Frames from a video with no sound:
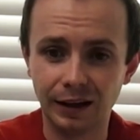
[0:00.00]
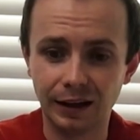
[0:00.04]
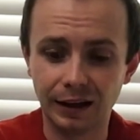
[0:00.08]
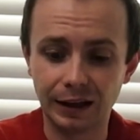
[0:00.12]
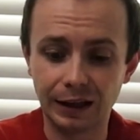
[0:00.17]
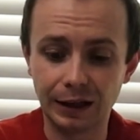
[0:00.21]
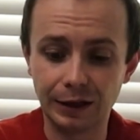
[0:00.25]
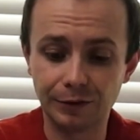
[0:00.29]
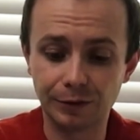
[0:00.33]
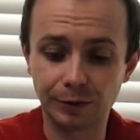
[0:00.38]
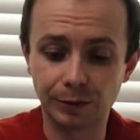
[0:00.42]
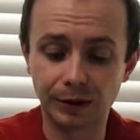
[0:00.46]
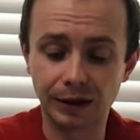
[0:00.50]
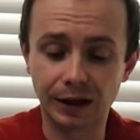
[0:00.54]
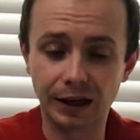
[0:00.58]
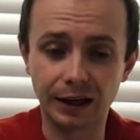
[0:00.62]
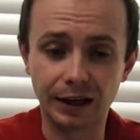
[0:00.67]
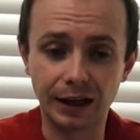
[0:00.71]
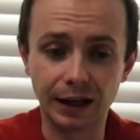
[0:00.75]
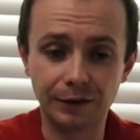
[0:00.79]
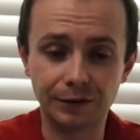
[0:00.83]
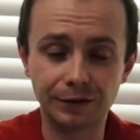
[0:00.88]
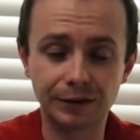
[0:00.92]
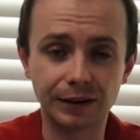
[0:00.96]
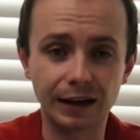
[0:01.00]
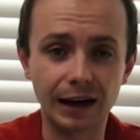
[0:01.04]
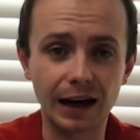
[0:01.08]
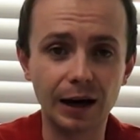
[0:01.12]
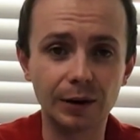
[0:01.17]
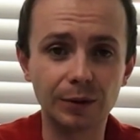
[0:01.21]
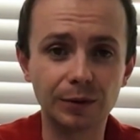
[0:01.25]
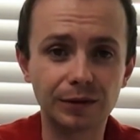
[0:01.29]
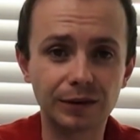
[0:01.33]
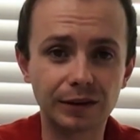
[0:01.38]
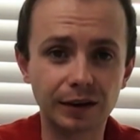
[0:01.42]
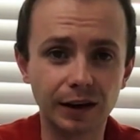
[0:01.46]
Even when I left it
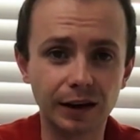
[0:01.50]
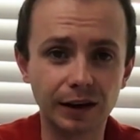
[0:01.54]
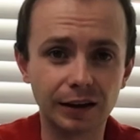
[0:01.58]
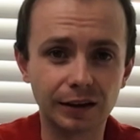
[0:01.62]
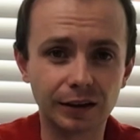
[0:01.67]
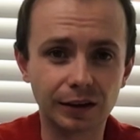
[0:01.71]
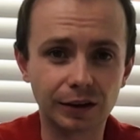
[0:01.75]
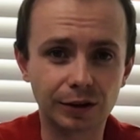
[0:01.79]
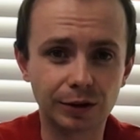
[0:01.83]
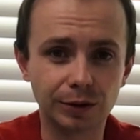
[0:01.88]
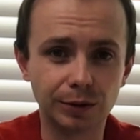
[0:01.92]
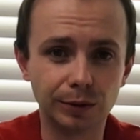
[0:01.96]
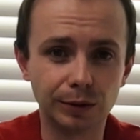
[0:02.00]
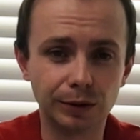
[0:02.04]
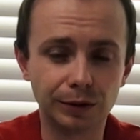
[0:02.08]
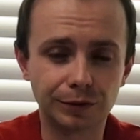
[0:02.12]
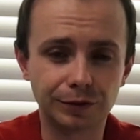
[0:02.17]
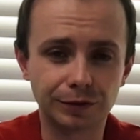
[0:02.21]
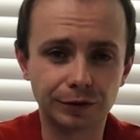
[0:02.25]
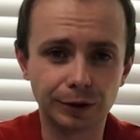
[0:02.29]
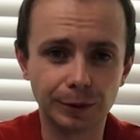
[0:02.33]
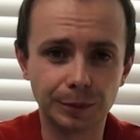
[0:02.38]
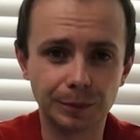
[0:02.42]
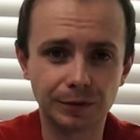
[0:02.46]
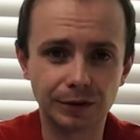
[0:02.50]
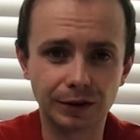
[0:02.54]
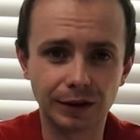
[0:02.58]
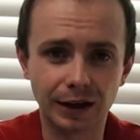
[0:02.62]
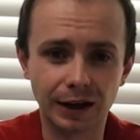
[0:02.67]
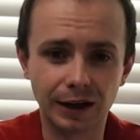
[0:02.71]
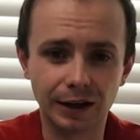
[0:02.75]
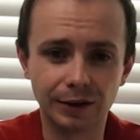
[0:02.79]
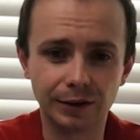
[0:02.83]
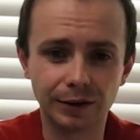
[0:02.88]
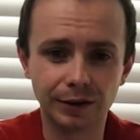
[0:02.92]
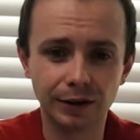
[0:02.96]
outside in the cold for up to an
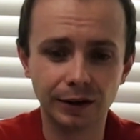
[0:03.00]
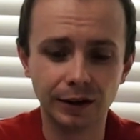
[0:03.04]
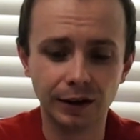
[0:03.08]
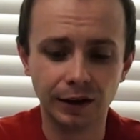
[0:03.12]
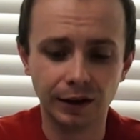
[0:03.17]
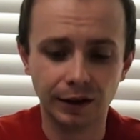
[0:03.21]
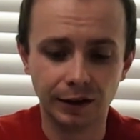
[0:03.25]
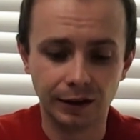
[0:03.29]
hour,